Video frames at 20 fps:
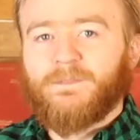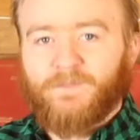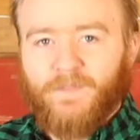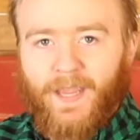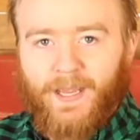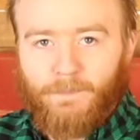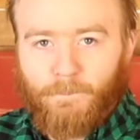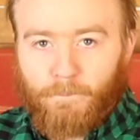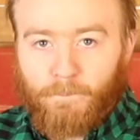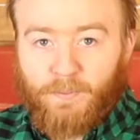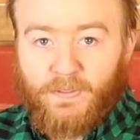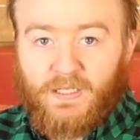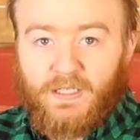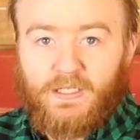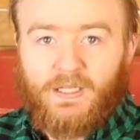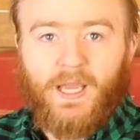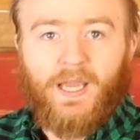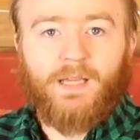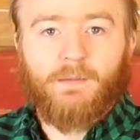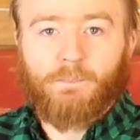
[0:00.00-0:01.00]
and
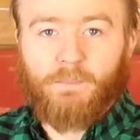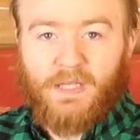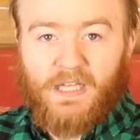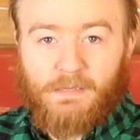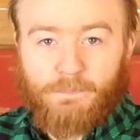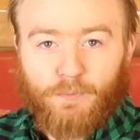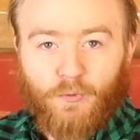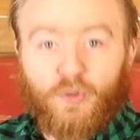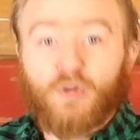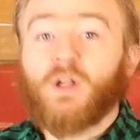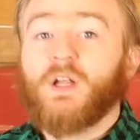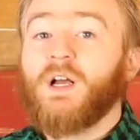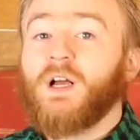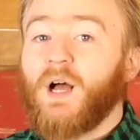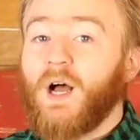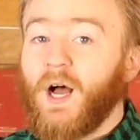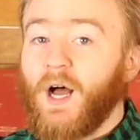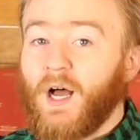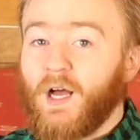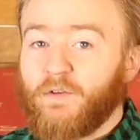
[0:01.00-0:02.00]
be a people
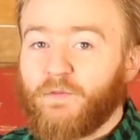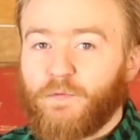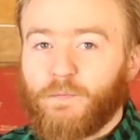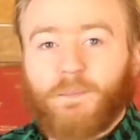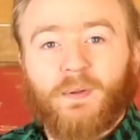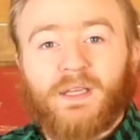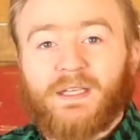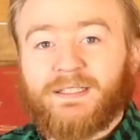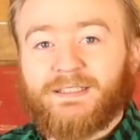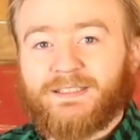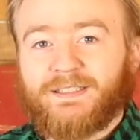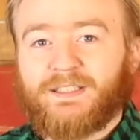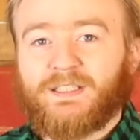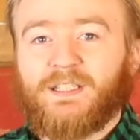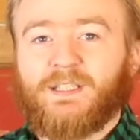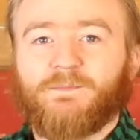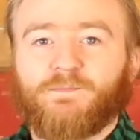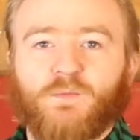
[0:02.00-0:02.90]
of peace